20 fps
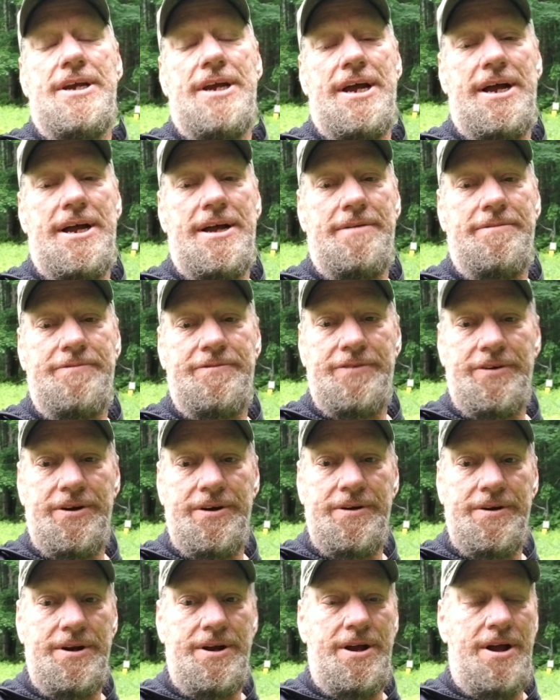um,
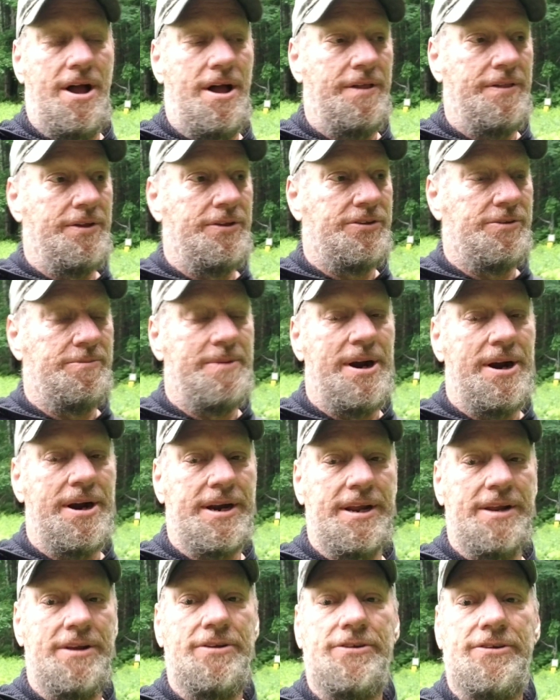for all those
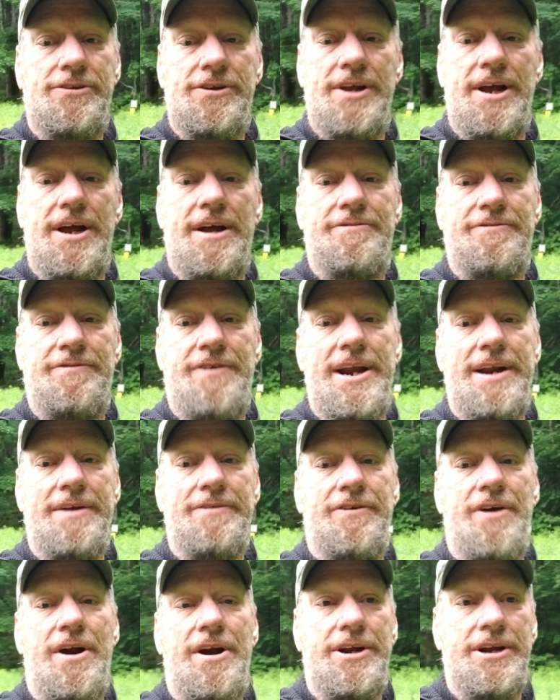Americans uh, fighting
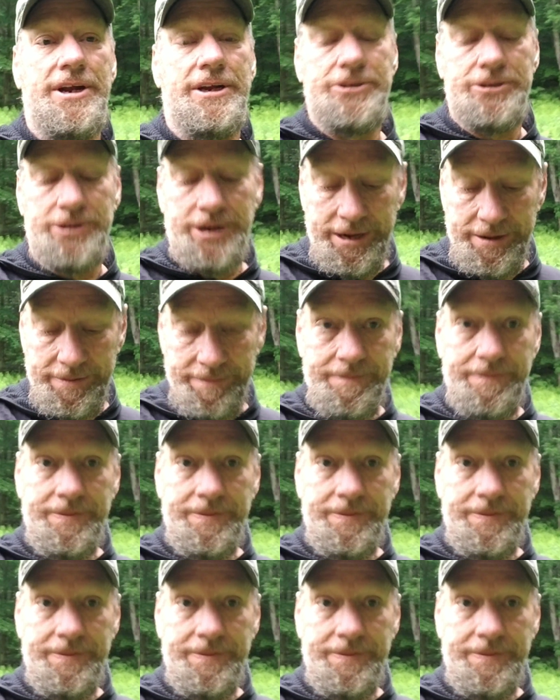for our country.